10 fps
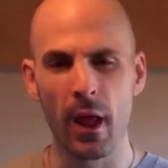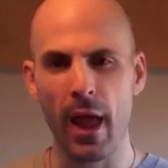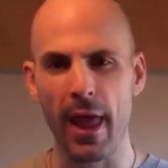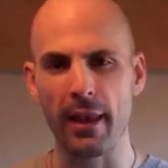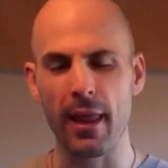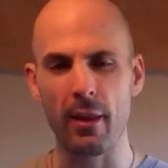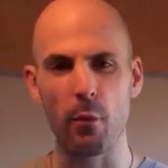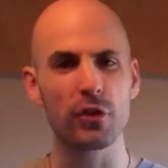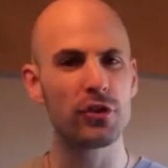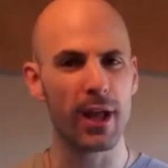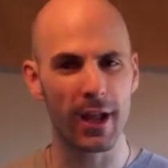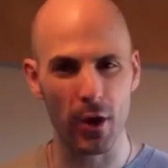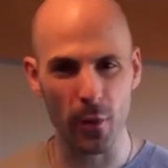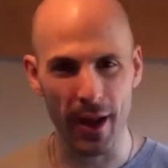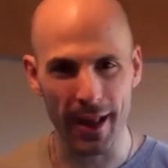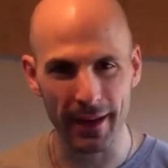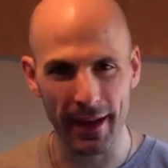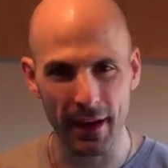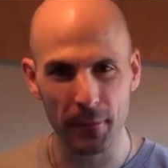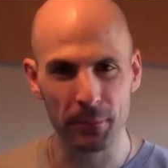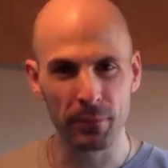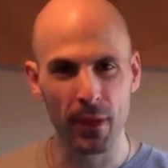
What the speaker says: And what you got going on in there?